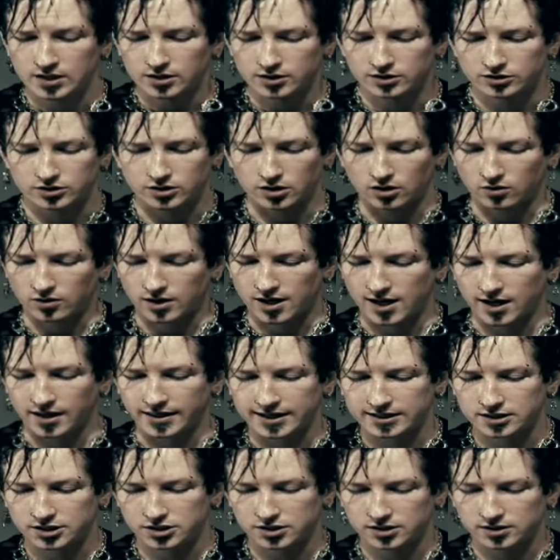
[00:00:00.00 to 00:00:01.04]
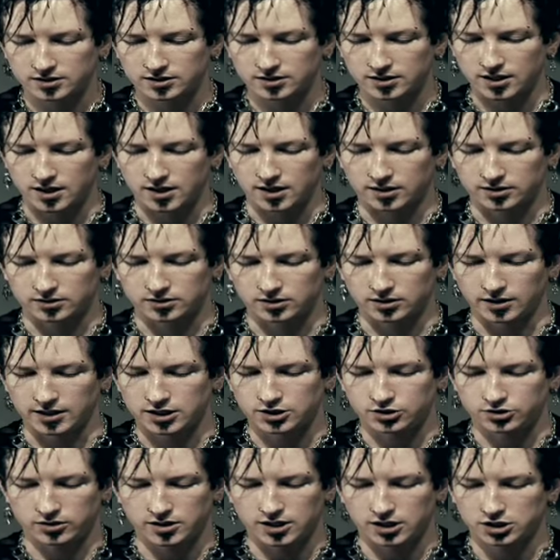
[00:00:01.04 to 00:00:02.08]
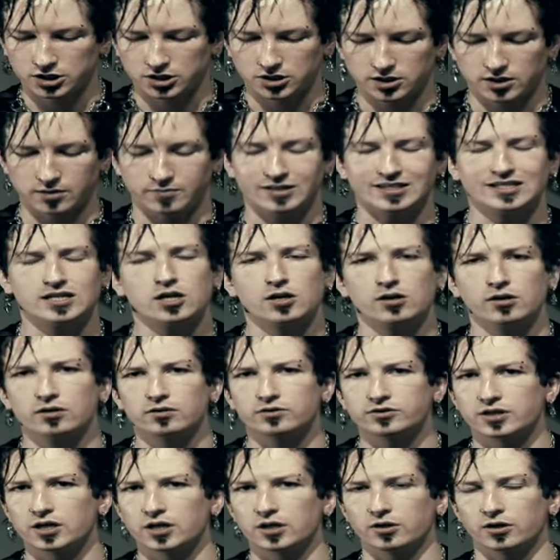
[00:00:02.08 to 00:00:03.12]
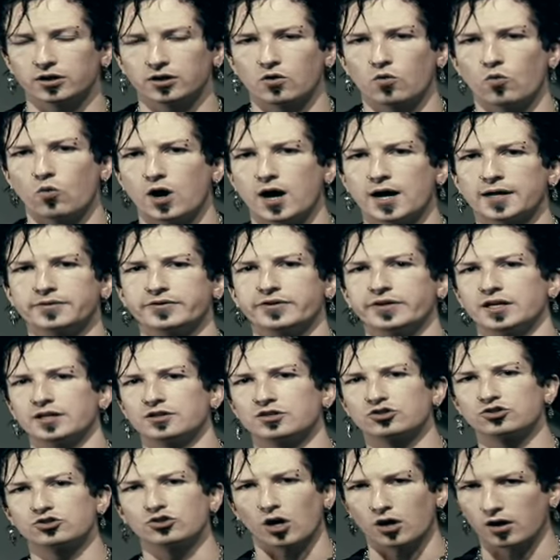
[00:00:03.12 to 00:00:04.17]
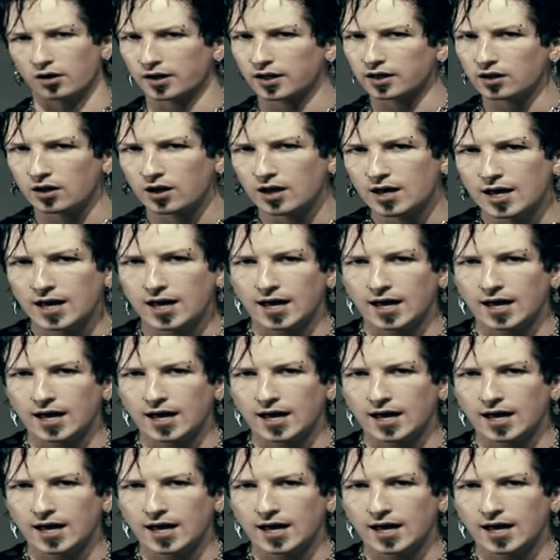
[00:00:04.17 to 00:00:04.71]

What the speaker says: So that's just a little introduction to the materials that you're gonna want to get started.